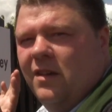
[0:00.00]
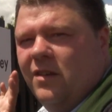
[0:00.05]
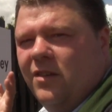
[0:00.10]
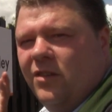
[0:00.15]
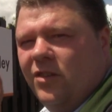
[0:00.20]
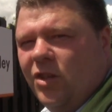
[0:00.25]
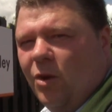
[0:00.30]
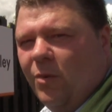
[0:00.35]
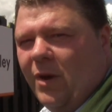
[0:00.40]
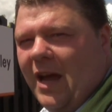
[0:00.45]

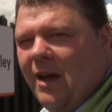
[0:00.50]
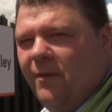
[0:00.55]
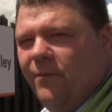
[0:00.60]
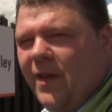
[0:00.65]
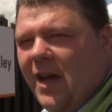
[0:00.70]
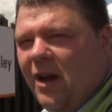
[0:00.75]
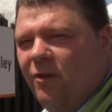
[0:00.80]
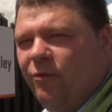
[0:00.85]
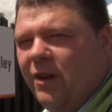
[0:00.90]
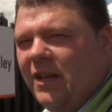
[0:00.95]
So we have
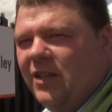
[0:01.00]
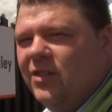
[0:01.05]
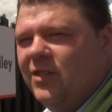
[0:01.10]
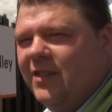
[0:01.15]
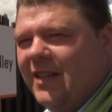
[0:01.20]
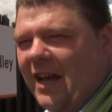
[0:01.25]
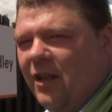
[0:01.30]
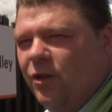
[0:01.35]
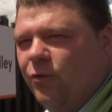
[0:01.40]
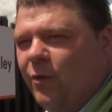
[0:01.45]
now reached
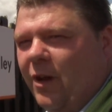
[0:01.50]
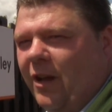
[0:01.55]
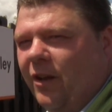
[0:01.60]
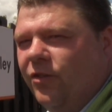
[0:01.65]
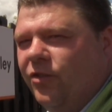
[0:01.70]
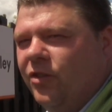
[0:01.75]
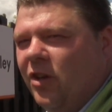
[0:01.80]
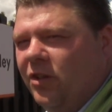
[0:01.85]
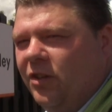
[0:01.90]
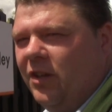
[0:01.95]
Sandwell
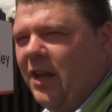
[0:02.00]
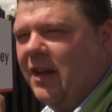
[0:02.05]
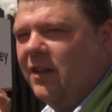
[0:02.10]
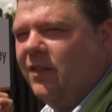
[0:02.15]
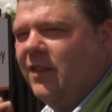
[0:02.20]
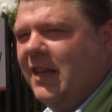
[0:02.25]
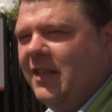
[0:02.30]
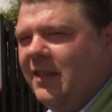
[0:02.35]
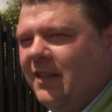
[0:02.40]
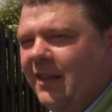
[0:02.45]
and Dudley.
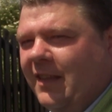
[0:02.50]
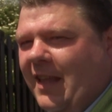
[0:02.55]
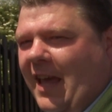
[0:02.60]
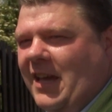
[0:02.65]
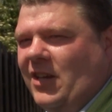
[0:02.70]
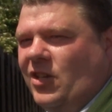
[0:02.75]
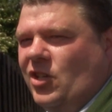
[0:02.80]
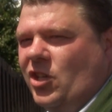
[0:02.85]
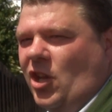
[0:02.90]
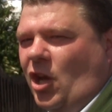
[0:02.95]
This
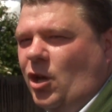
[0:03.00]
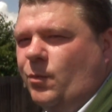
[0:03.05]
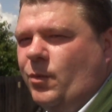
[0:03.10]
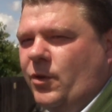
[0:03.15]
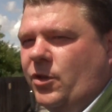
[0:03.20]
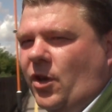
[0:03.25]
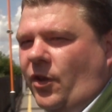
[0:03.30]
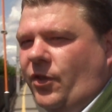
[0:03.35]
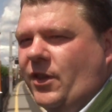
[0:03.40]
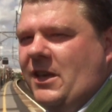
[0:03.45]
station
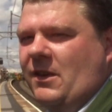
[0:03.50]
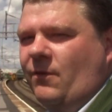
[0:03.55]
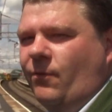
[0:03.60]
opened on the